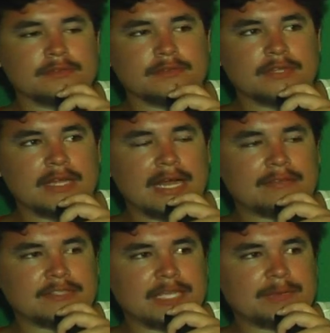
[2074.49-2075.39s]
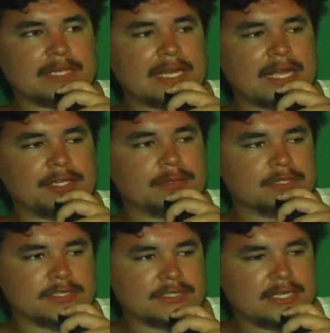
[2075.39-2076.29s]
that have the same thing that I do
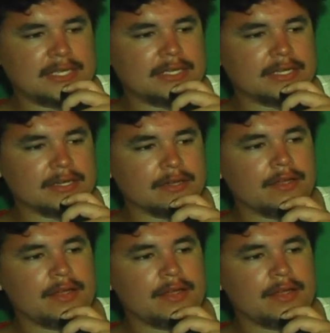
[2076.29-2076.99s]
and sing and